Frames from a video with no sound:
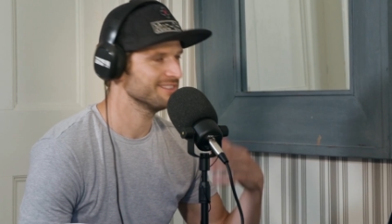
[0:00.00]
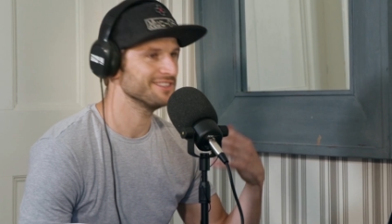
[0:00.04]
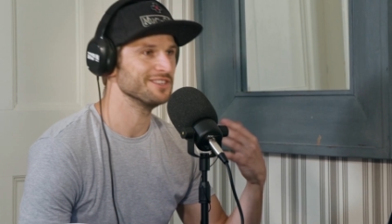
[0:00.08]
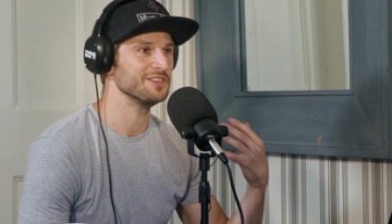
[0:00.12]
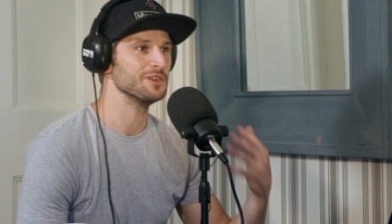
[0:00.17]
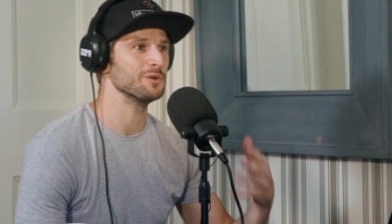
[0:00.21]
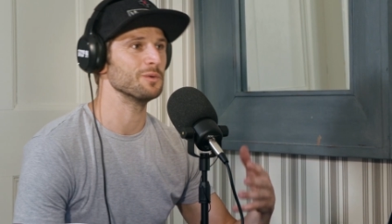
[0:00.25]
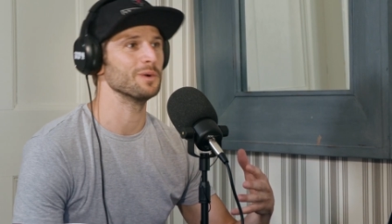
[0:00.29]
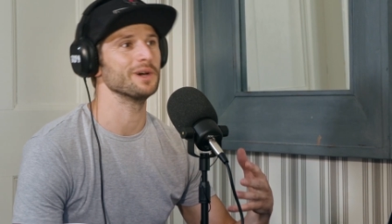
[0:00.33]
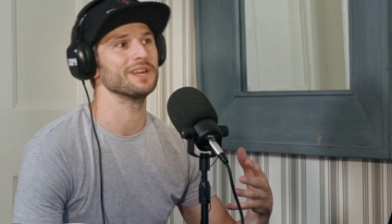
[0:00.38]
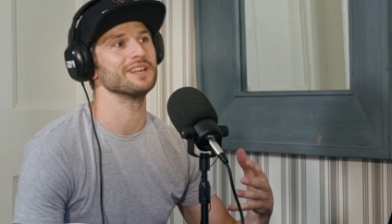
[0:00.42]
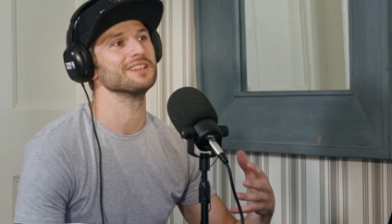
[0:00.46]

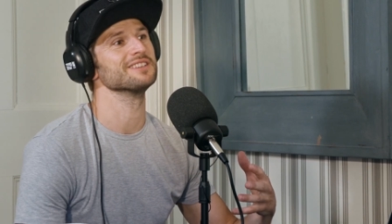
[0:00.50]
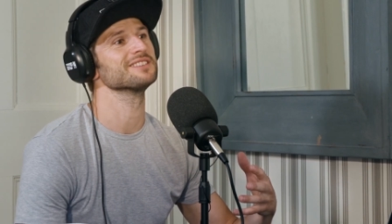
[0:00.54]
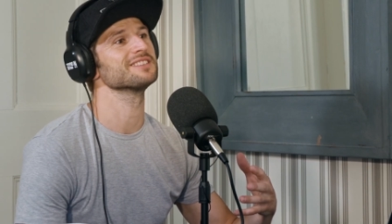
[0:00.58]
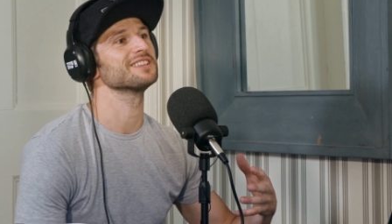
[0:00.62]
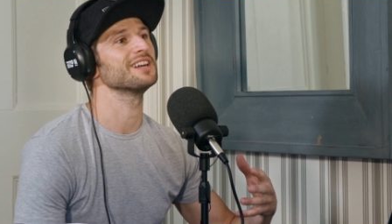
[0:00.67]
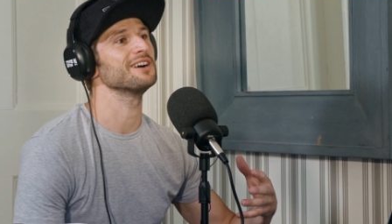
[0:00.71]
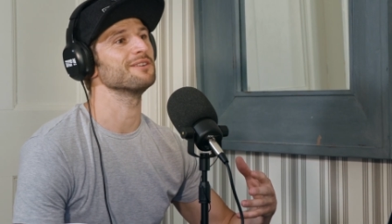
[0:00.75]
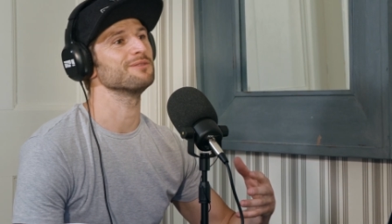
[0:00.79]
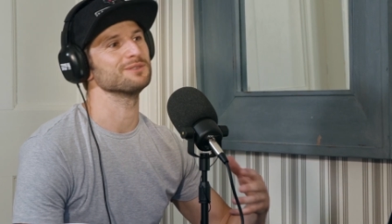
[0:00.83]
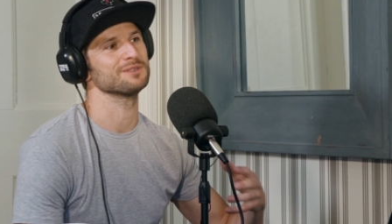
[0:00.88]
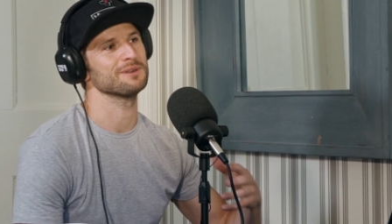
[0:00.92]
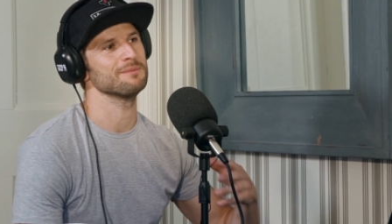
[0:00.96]
seeing you win and
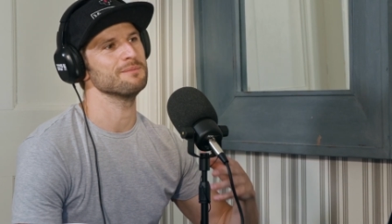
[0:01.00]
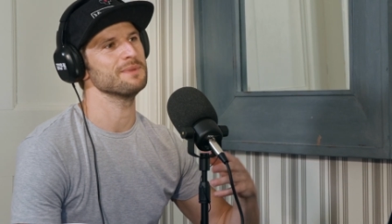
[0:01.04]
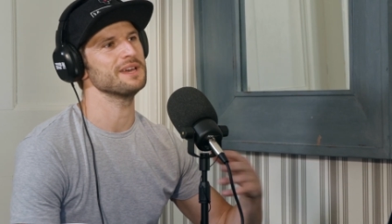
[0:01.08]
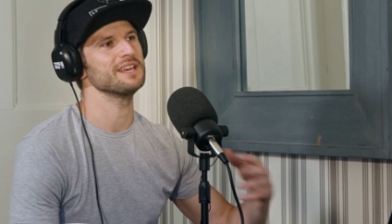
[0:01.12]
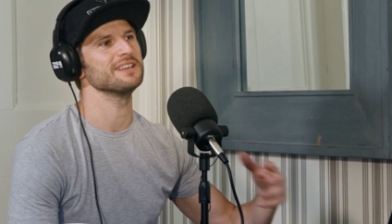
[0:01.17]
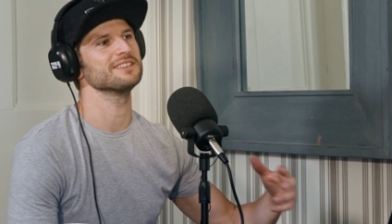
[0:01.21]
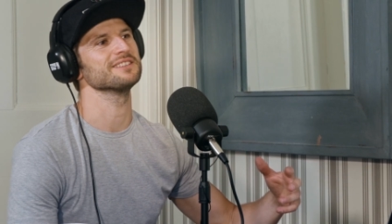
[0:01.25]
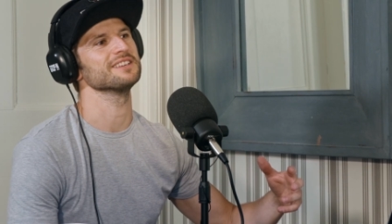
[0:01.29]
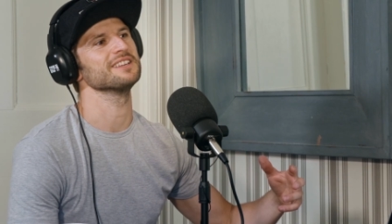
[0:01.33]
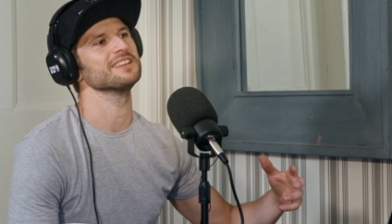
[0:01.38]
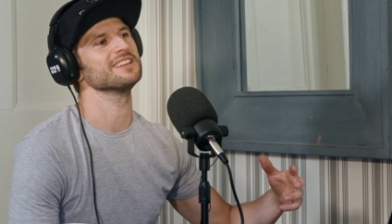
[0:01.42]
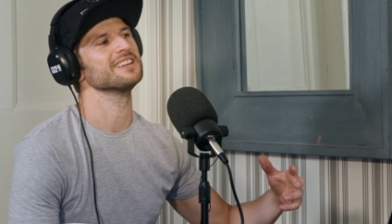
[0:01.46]
stuff was
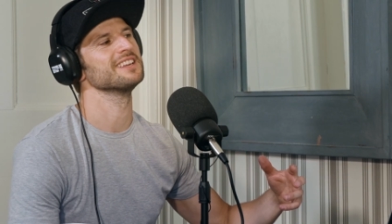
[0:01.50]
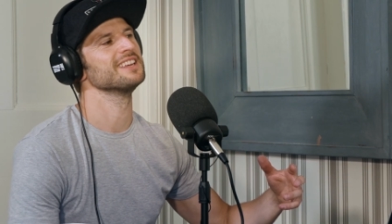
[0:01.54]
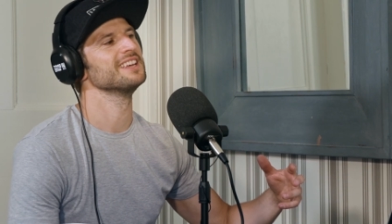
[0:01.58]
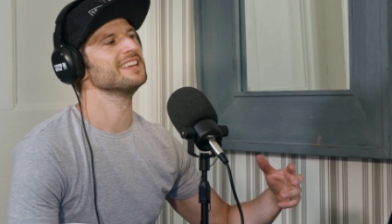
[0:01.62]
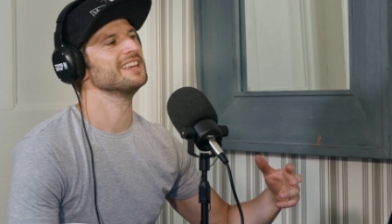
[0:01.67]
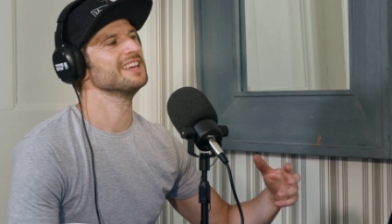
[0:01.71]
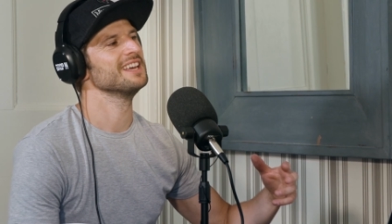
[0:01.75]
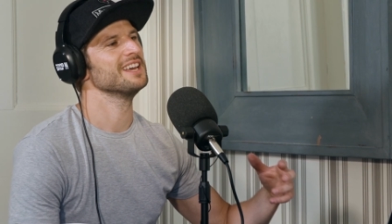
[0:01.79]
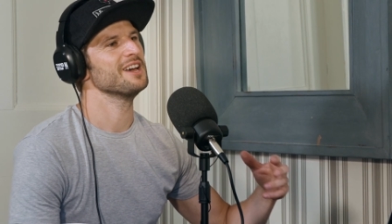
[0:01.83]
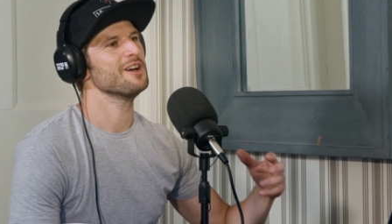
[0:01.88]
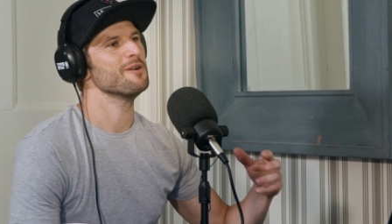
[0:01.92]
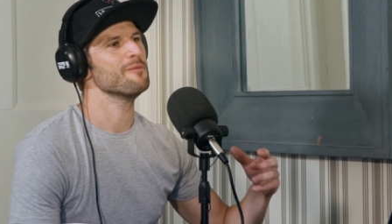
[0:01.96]
amazing,
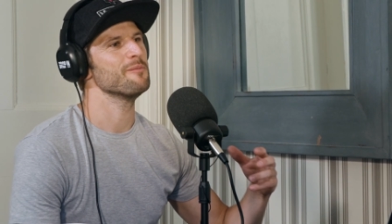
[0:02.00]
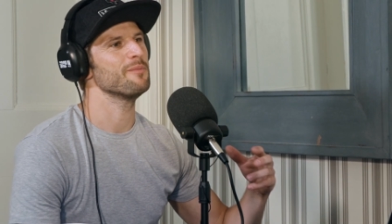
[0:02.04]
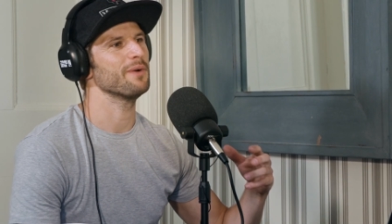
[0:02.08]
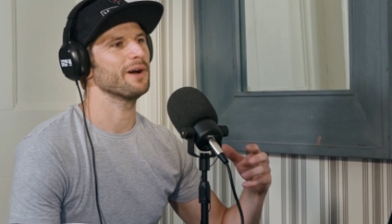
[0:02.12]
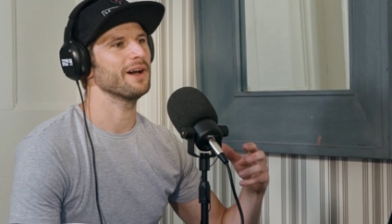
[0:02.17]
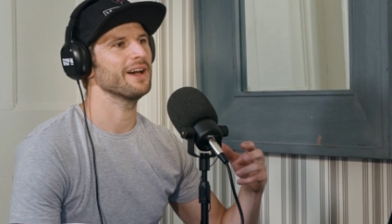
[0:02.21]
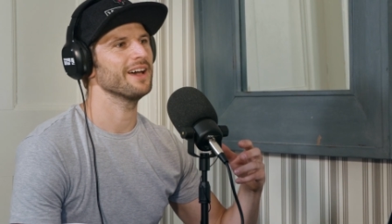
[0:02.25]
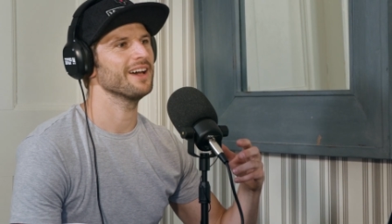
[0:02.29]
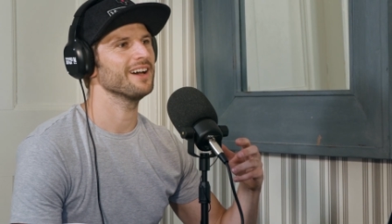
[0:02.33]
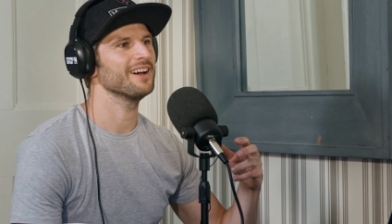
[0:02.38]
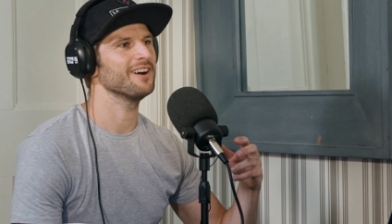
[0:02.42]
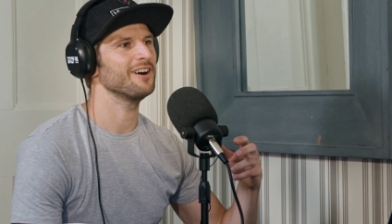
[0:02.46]

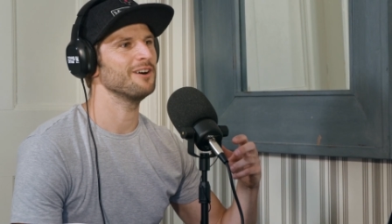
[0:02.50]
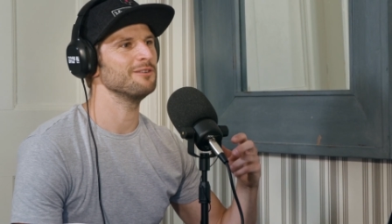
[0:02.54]
but